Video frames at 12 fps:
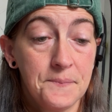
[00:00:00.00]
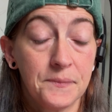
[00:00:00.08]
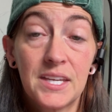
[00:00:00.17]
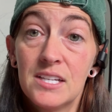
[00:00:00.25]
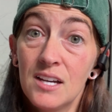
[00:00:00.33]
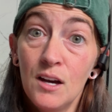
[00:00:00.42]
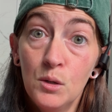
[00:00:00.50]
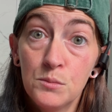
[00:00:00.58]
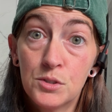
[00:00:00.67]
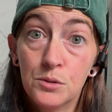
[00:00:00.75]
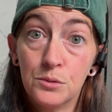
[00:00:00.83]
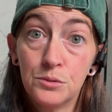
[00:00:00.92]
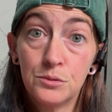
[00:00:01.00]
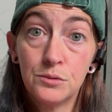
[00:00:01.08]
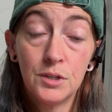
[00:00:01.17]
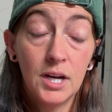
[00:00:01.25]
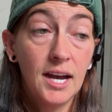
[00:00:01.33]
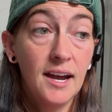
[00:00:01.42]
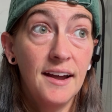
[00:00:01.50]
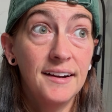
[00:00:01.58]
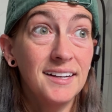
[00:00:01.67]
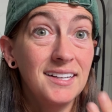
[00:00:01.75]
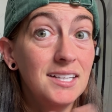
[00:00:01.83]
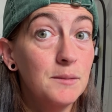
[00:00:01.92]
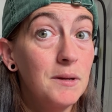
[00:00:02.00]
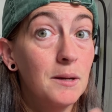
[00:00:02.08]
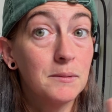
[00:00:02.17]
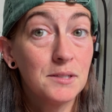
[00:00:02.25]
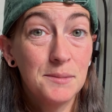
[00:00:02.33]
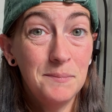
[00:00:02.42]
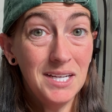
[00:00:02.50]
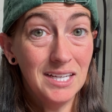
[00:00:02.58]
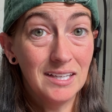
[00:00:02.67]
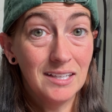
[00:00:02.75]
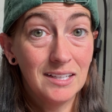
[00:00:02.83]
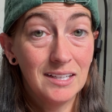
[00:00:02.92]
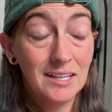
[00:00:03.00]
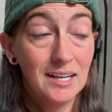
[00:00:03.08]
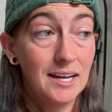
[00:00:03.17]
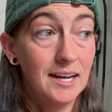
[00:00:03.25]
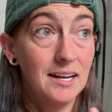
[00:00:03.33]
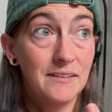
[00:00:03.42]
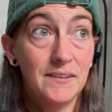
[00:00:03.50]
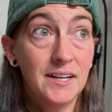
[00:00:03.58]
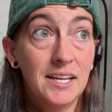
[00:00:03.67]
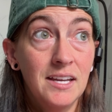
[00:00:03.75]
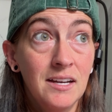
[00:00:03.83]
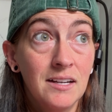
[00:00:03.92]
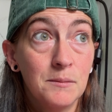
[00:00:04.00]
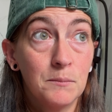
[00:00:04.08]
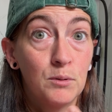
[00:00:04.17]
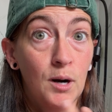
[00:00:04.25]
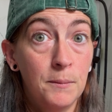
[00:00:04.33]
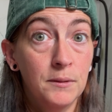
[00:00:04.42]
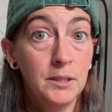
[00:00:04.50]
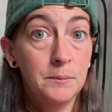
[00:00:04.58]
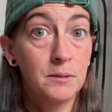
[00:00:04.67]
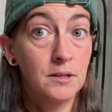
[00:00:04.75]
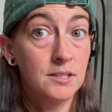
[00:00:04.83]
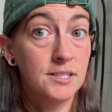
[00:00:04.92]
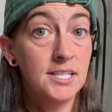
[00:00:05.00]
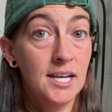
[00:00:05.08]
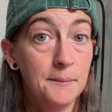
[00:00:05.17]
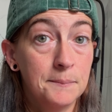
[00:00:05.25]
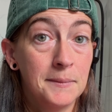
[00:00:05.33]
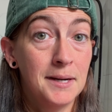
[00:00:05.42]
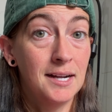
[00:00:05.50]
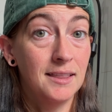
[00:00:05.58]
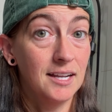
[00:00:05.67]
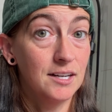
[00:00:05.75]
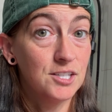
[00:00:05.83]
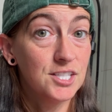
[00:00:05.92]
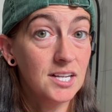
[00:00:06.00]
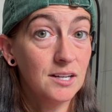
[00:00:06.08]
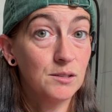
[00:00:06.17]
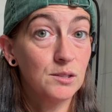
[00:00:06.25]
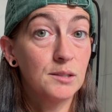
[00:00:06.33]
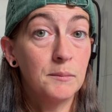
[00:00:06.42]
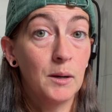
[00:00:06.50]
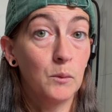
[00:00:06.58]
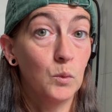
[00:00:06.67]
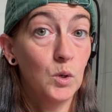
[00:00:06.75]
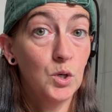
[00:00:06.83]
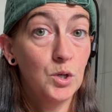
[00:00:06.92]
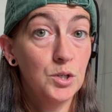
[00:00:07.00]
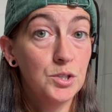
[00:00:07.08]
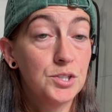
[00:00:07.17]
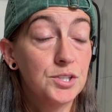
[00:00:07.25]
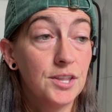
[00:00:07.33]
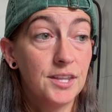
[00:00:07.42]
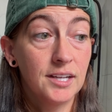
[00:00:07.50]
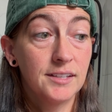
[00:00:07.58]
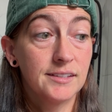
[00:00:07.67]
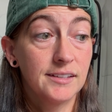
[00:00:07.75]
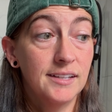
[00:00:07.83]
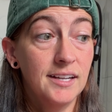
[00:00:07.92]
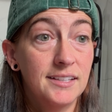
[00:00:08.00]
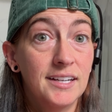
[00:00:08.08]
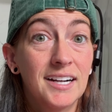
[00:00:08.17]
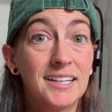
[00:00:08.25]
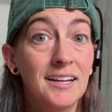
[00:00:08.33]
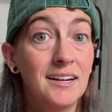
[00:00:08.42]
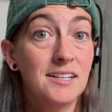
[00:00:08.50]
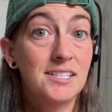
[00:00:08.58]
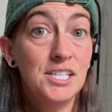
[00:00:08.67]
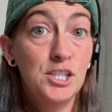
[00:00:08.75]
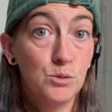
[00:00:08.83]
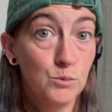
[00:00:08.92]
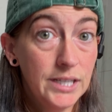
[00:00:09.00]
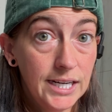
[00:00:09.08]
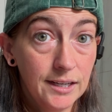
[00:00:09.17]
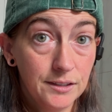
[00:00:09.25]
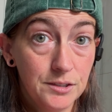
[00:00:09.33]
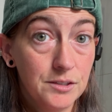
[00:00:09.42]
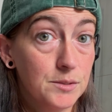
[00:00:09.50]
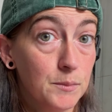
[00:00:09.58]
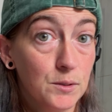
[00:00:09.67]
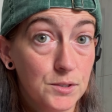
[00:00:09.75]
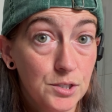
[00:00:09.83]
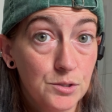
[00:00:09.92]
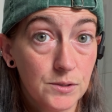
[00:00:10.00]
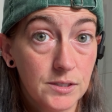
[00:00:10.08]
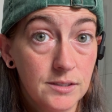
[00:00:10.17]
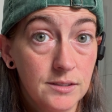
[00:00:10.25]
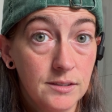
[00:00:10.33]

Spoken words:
Because I homeschool, and I need to be able to speak. And if I can't properly pronunciate my letter sounds, my words, and things like that, then I cannot teach reading to the small children.